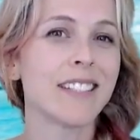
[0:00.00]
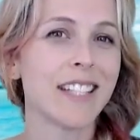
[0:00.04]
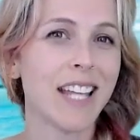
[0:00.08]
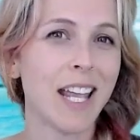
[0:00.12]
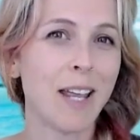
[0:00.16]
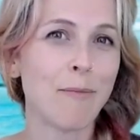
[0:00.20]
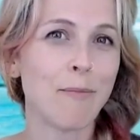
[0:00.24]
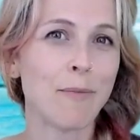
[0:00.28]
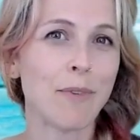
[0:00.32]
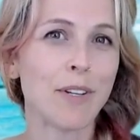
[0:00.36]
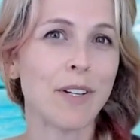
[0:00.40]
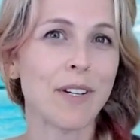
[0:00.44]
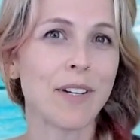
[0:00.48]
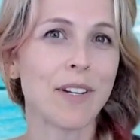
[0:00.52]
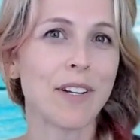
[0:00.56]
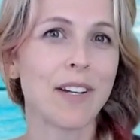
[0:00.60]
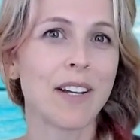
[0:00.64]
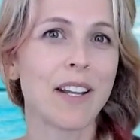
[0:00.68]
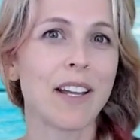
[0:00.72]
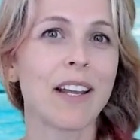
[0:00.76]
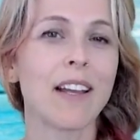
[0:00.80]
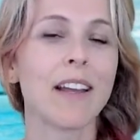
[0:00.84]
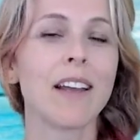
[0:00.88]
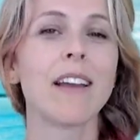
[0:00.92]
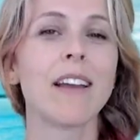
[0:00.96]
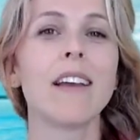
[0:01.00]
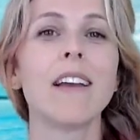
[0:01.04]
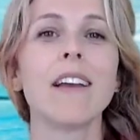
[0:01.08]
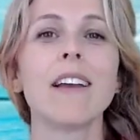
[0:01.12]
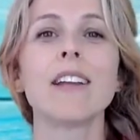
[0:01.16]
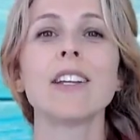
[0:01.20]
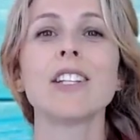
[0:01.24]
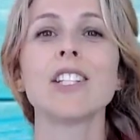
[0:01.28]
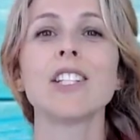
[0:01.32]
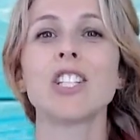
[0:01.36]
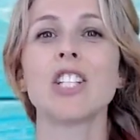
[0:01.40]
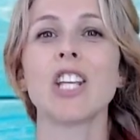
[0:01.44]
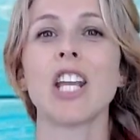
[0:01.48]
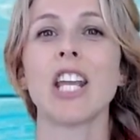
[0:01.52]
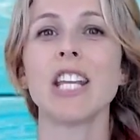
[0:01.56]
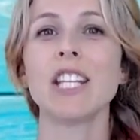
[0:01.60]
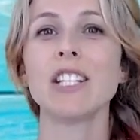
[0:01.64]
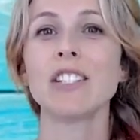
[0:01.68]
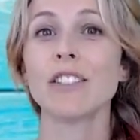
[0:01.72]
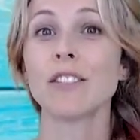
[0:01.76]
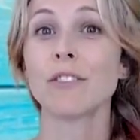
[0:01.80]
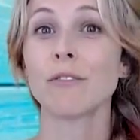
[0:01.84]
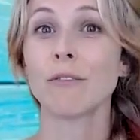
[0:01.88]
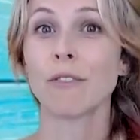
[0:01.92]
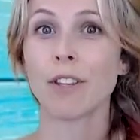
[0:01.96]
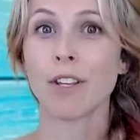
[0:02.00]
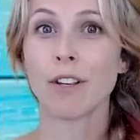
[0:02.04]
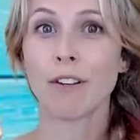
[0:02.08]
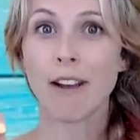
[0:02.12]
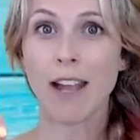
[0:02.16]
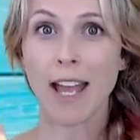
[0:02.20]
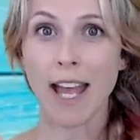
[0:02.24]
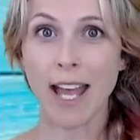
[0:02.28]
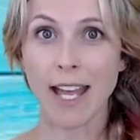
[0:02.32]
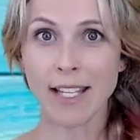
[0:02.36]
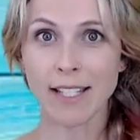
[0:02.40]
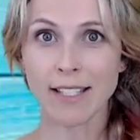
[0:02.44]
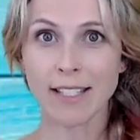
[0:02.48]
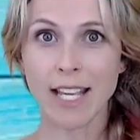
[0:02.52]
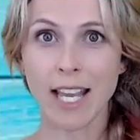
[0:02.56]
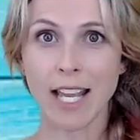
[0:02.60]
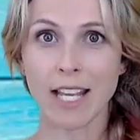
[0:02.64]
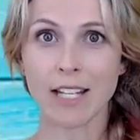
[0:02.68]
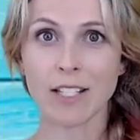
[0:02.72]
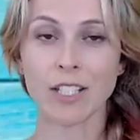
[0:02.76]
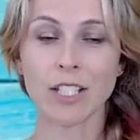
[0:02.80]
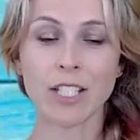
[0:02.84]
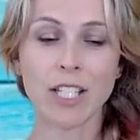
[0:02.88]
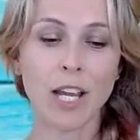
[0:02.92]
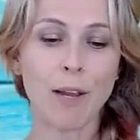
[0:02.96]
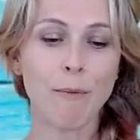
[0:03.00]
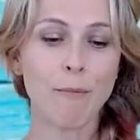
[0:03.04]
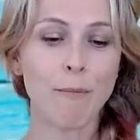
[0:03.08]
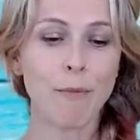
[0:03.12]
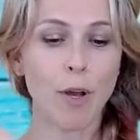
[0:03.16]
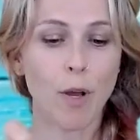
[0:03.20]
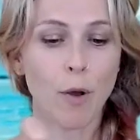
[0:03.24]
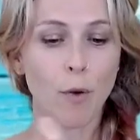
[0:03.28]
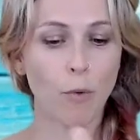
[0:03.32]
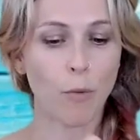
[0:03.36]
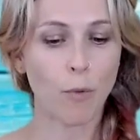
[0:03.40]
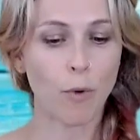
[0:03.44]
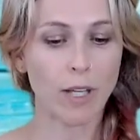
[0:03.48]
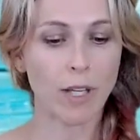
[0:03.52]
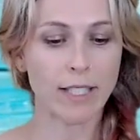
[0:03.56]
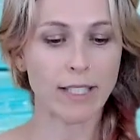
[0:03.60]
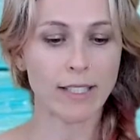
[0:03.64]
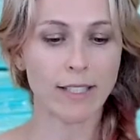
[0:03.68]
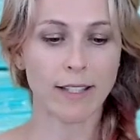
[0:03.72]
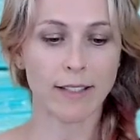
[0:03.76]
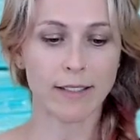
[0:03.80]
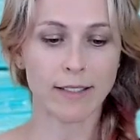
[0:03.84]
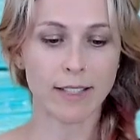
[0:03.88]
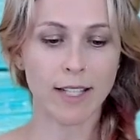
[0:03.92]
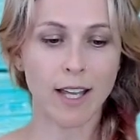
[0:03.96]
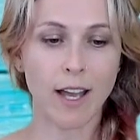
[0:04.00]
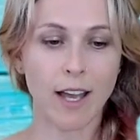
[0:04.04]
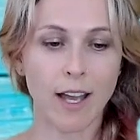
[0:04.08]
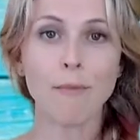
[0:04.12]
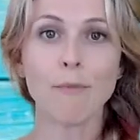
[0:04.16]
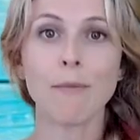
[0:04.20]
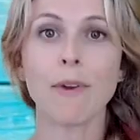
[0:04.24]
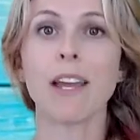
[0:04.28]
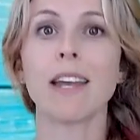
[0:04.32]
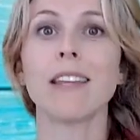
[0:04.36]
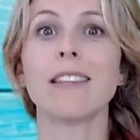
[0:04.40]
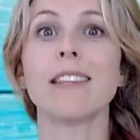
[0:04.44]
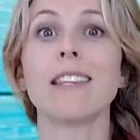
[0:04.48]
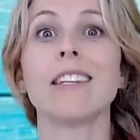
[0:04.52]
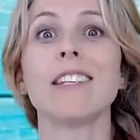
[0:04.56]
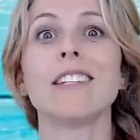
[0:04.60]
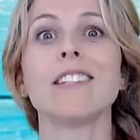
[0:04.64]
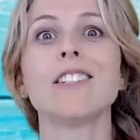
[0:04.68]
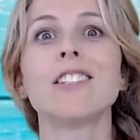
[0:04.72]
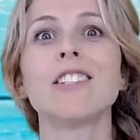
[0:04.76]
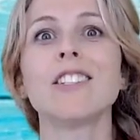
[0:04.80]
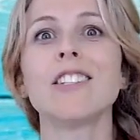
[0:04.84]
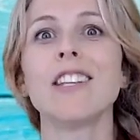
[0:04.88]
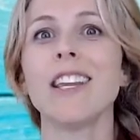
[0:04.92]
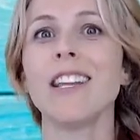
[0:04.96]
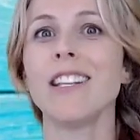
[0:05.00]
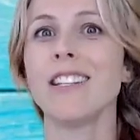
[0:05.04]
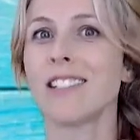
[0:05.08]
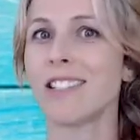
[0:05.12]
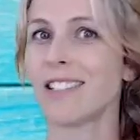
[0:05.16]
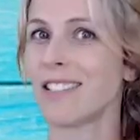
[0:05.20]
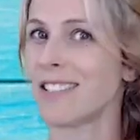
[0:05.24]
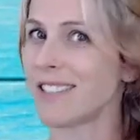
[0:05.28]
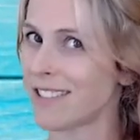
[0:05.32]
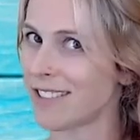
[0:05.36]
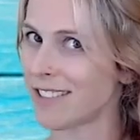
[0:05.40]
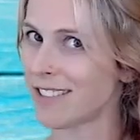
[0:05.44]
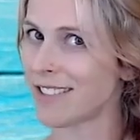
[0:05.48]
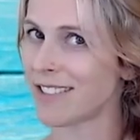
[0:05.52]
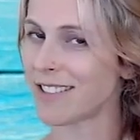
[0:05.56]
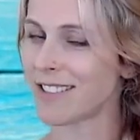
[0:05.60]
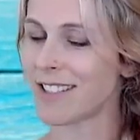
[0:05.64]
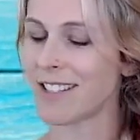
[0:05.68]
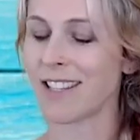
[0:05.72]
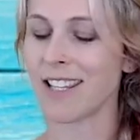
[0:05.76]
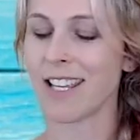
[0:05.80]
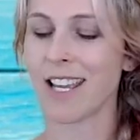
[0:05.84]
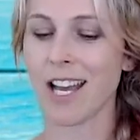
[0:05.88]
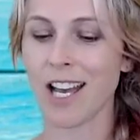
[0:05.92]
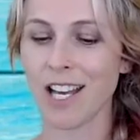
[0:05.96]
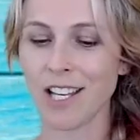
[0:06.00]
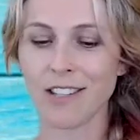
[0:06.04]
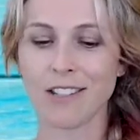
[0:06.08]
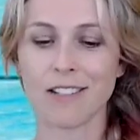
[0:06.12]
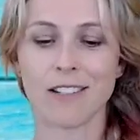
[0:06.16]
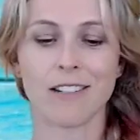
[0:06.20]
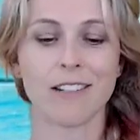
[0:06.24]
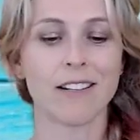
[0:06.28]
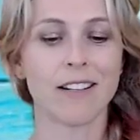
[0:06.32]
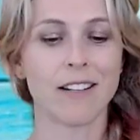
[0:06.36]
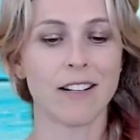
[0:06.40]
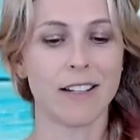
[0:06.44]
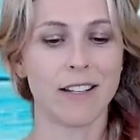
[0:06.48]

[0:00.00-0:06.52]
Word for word: Diaper. Change is with your X hand shape. One's on top and then it changes to the other.